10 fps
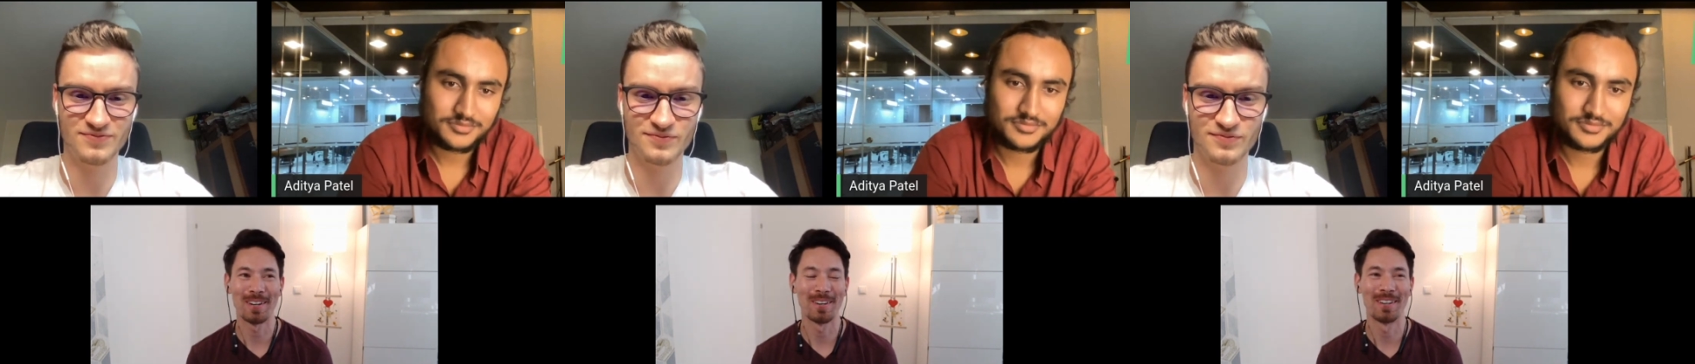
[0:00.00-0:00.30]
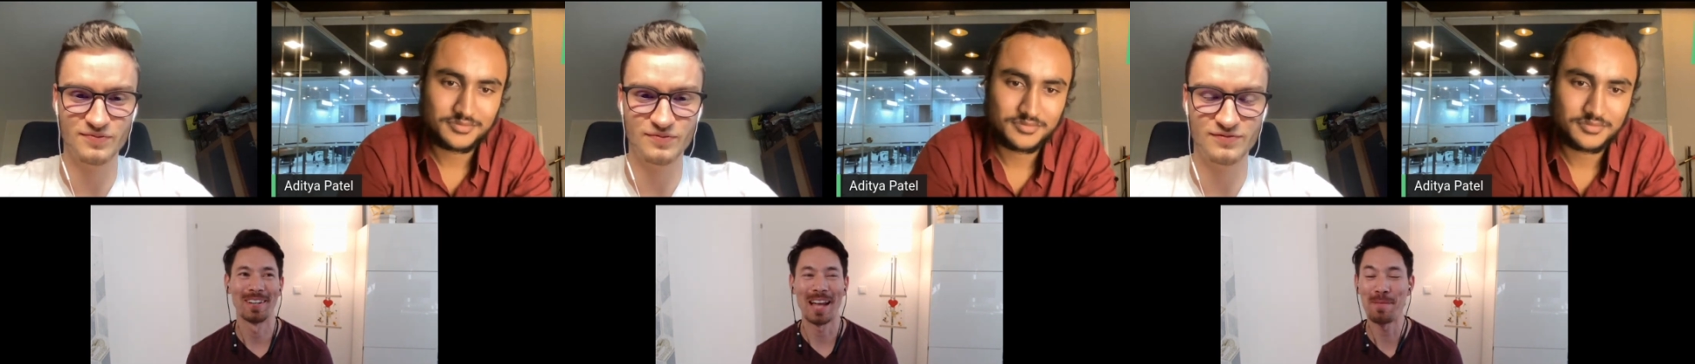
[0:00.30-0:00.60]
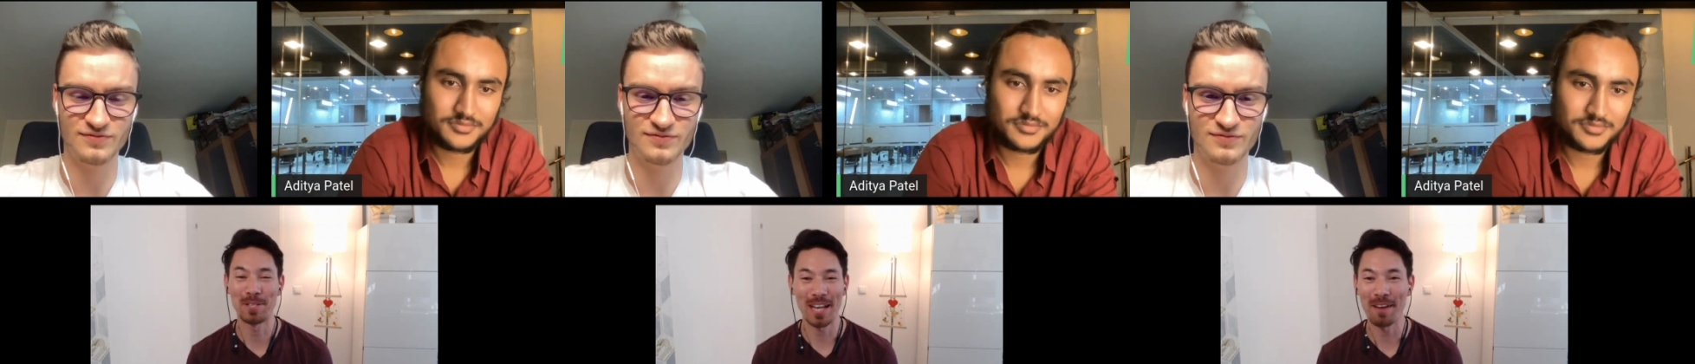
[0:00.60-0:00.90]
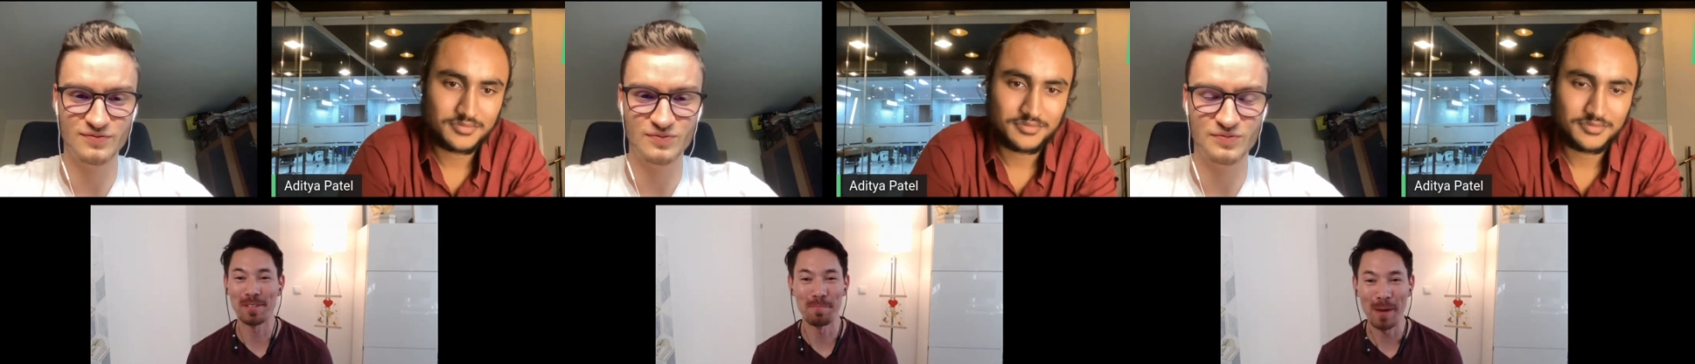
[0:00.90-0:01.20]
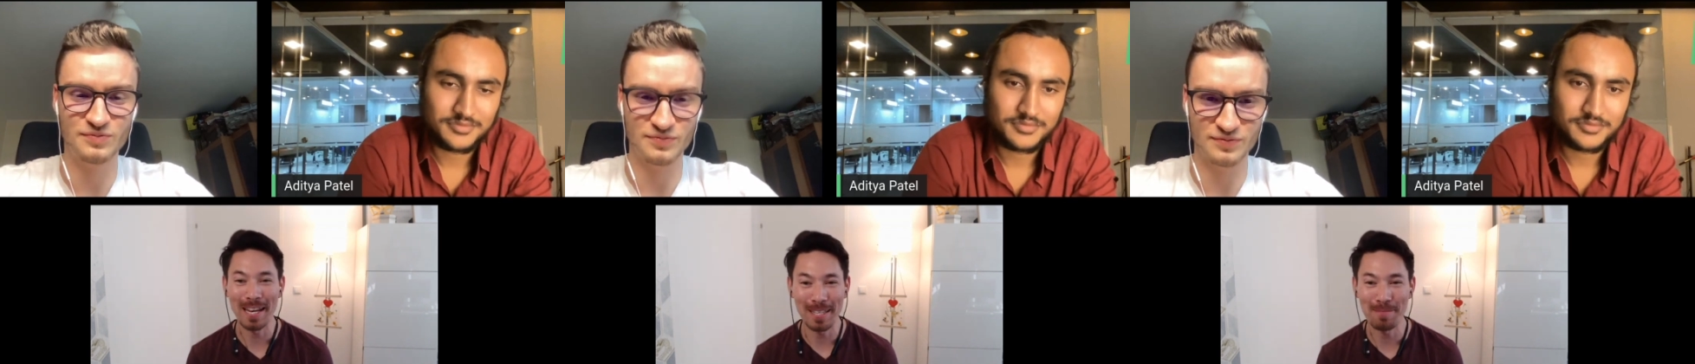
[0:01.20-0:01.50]
Speaker 1: or how much you have to
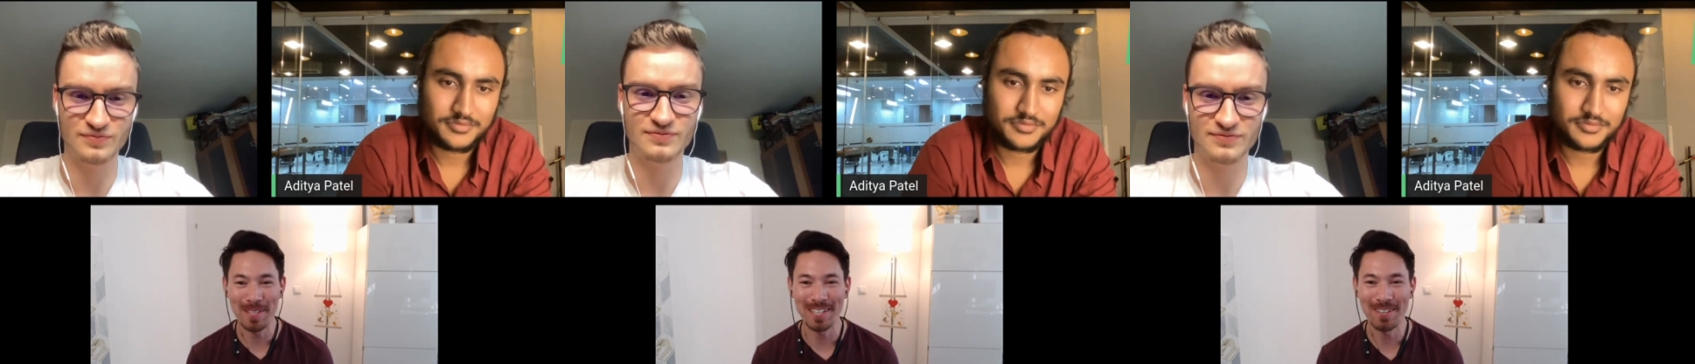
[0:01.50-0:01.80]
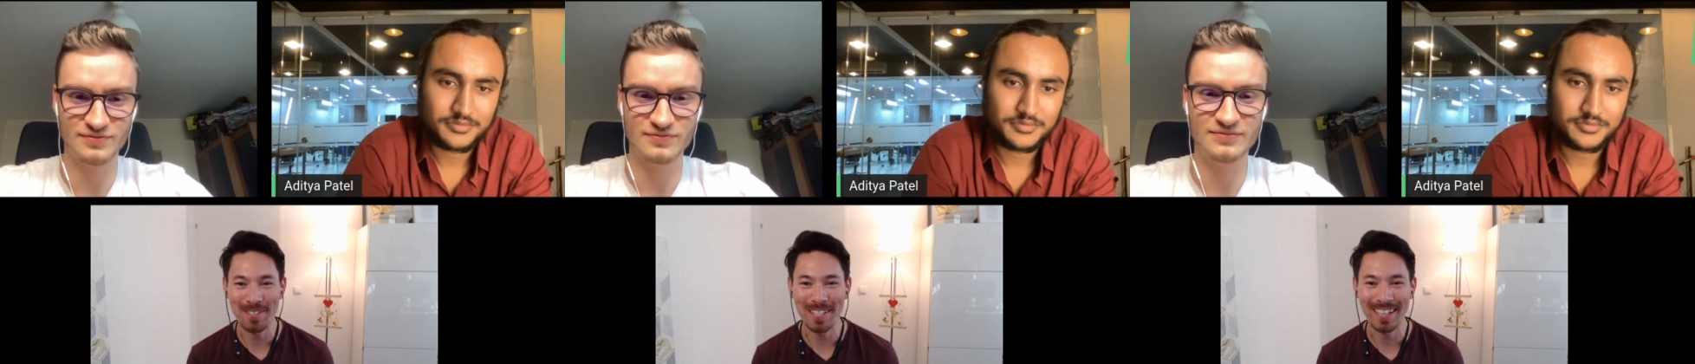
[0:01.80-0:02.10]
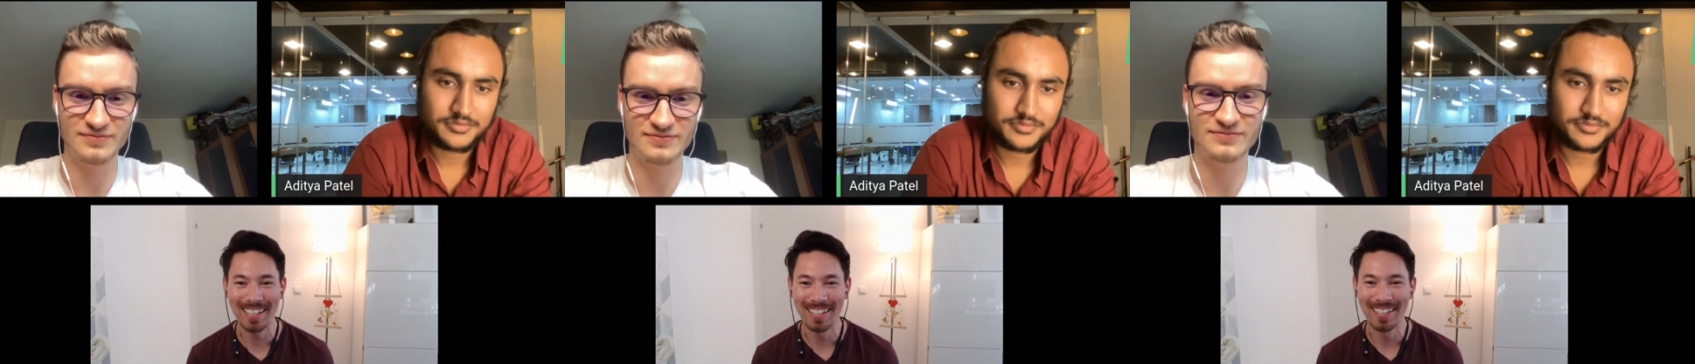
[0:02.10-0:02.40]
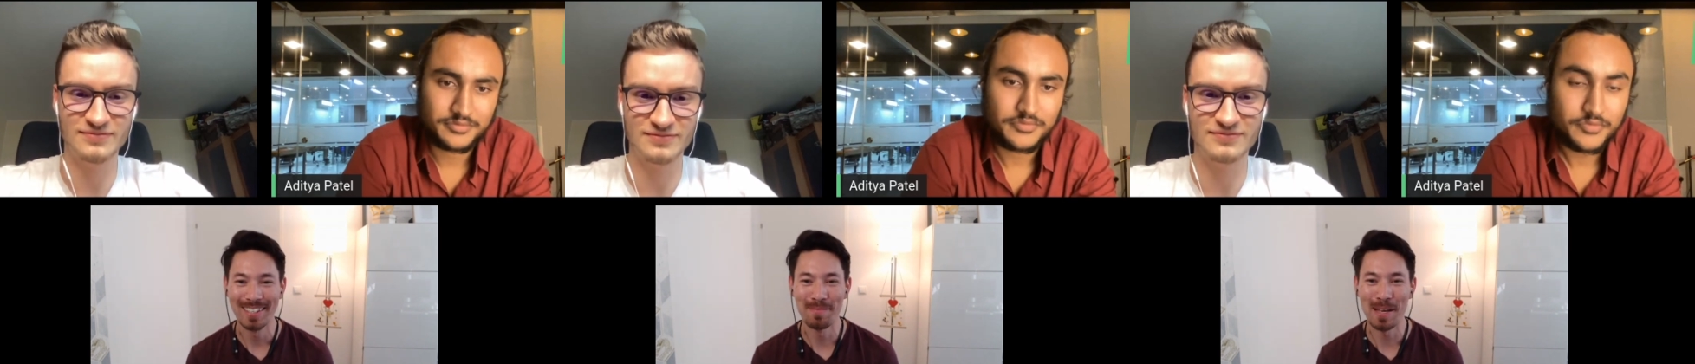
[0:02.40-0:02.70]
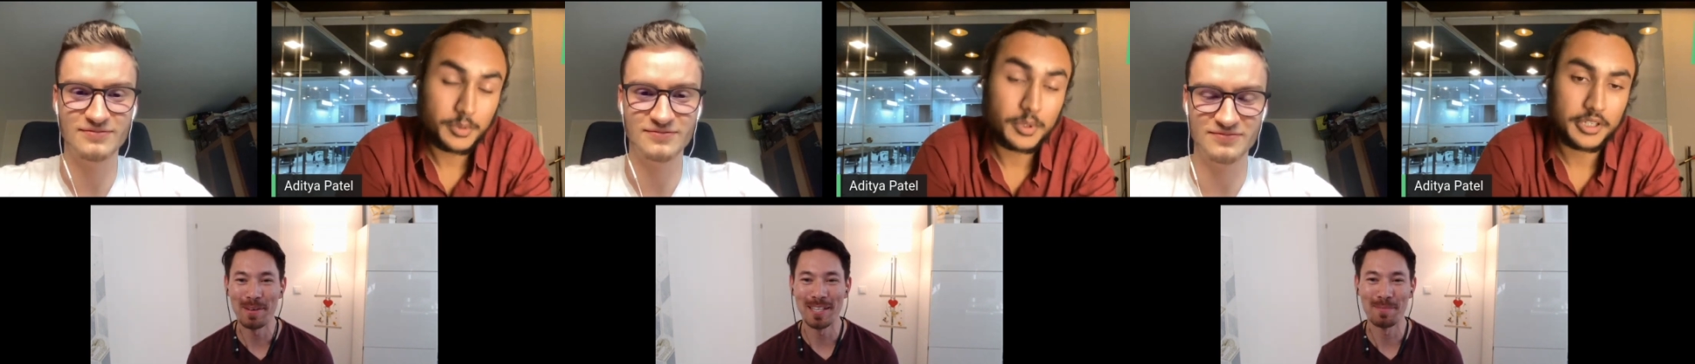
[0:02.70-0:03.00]
pay them to use it
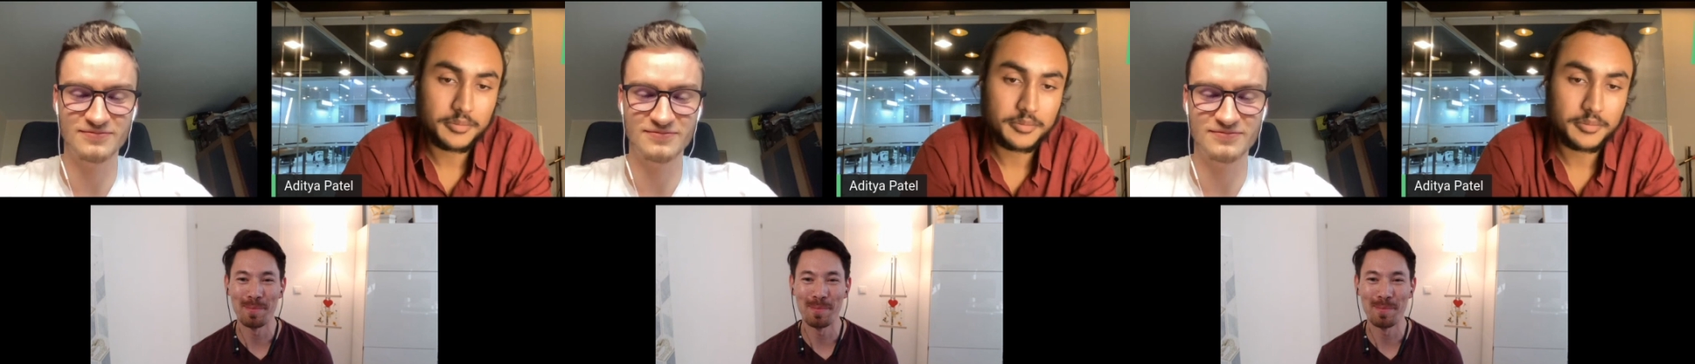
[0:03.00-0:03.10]
maybe is right.